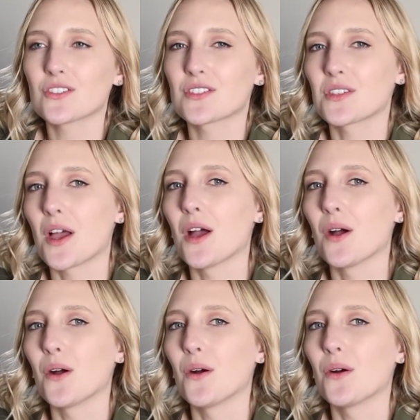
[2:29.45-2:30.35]

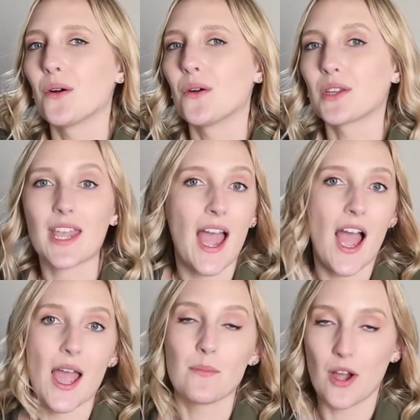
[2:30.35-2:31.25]
So yeah,
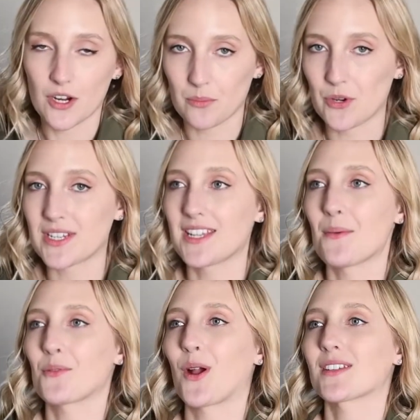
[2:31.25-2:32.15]
I bought her
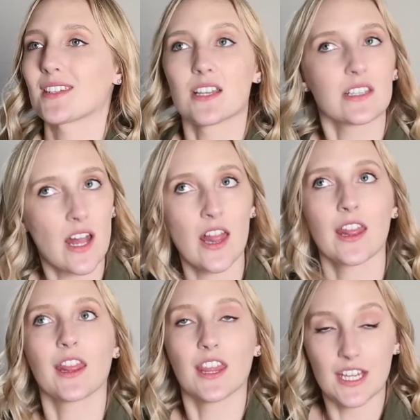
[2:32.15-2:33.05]
preset process
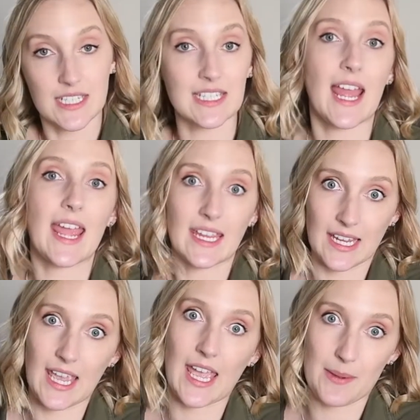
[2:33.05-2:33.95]
the day
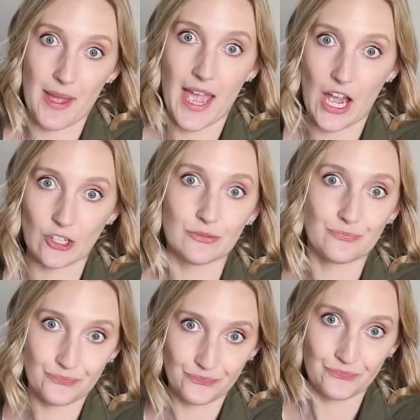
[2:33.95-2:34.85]
it came out.
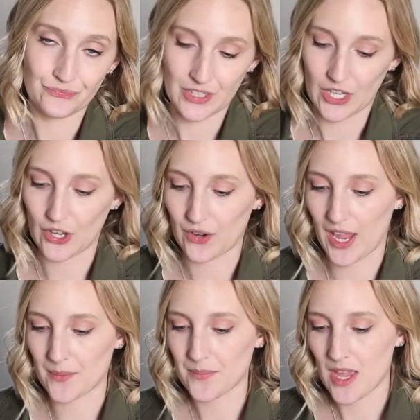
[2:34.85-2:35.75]

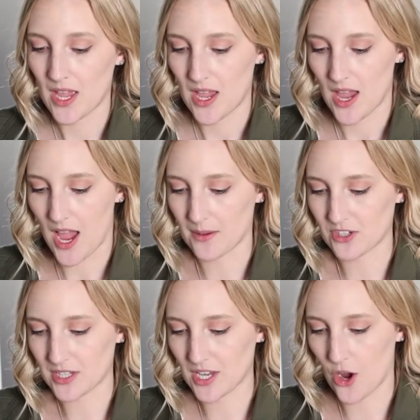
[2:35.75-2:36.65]
Okay, I'm
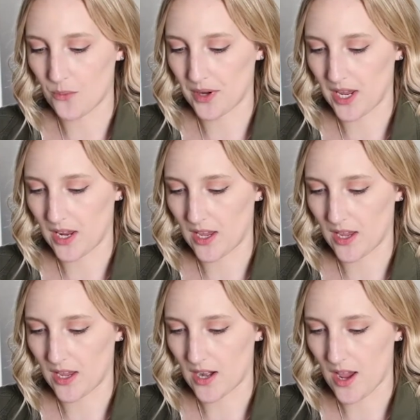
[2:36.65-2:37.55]
just opening
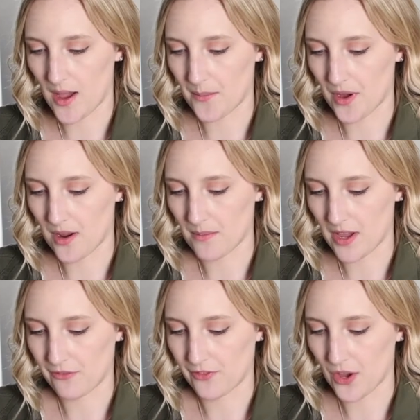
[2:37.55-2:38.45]
it up on
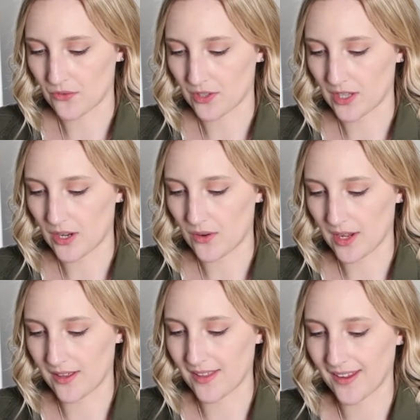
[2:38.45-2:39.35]
my phone really
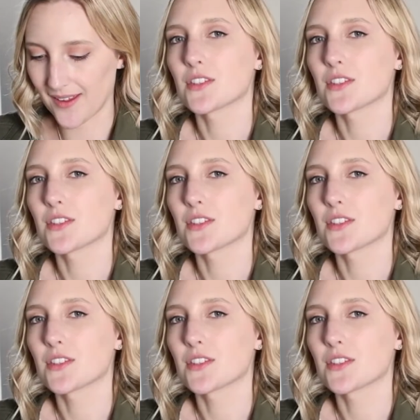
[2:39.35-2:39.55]
quickly.